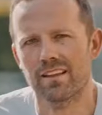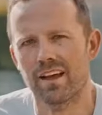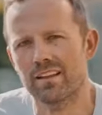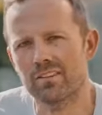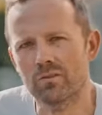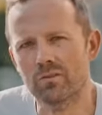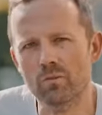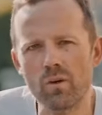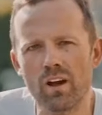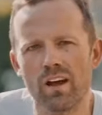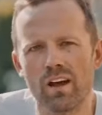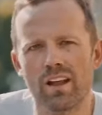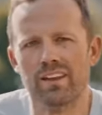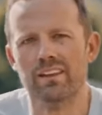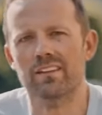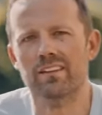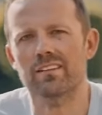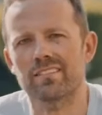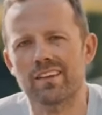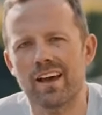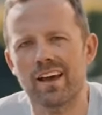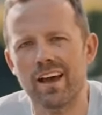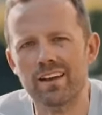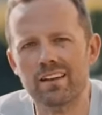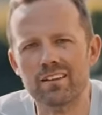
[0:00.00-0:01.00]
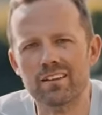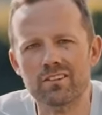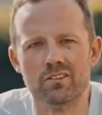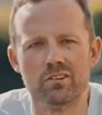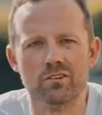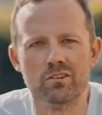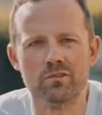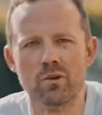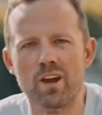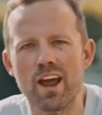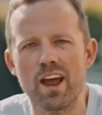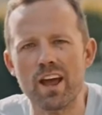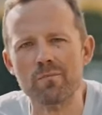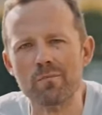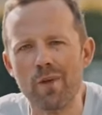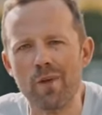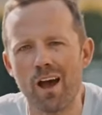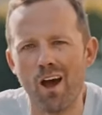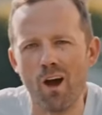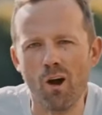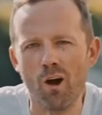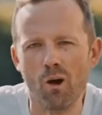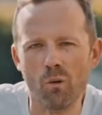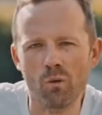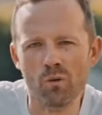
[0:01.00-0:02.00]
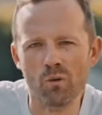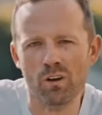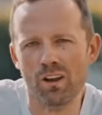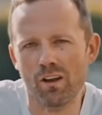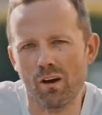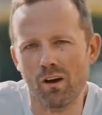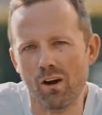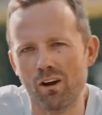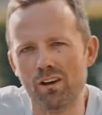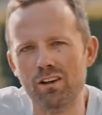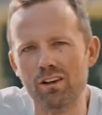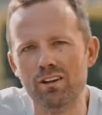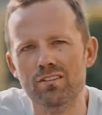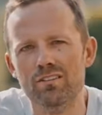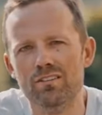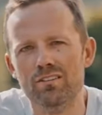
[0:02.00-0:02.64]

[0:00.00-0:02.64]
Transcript: That's why I decided to create my own lock,